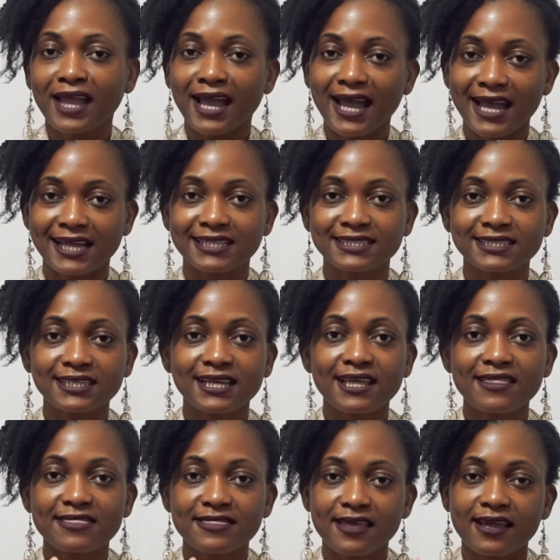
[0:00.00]
and
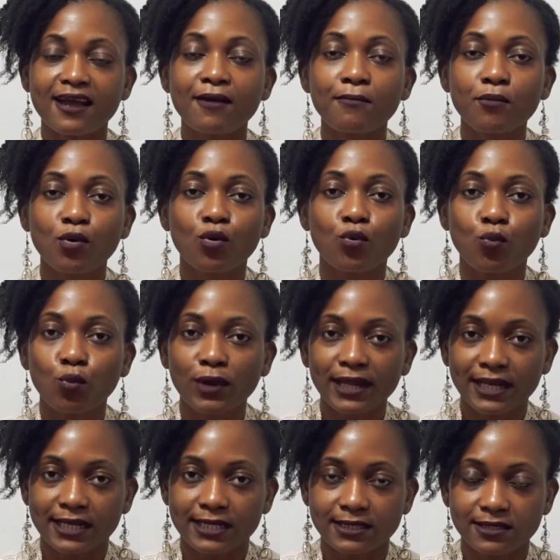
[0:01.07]
they are more
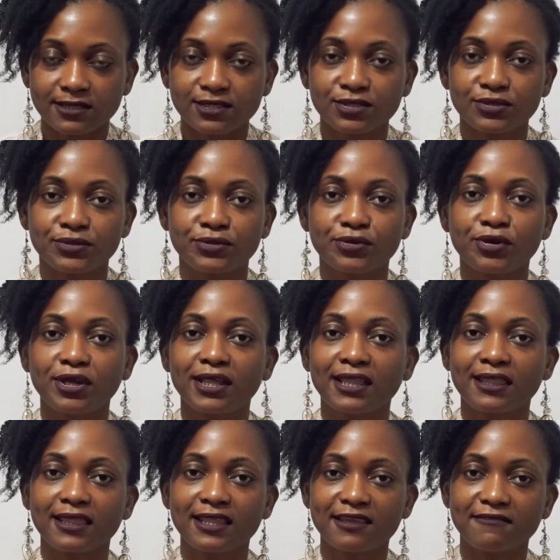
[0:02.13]
willing to
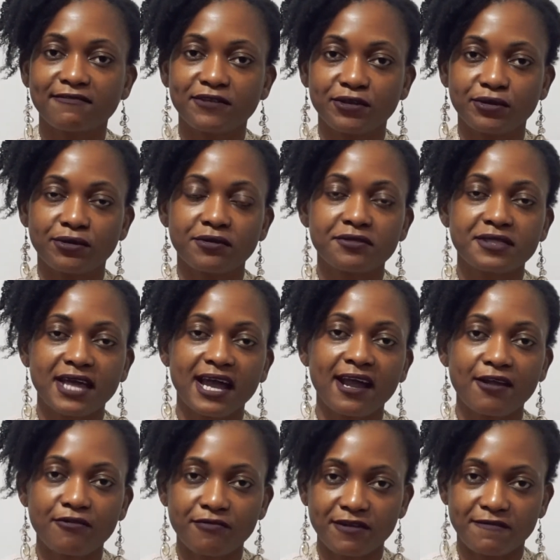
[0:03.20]
leave you
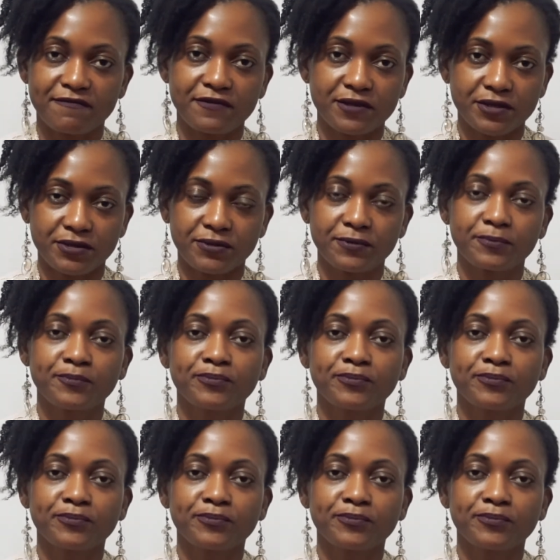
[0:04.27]
that review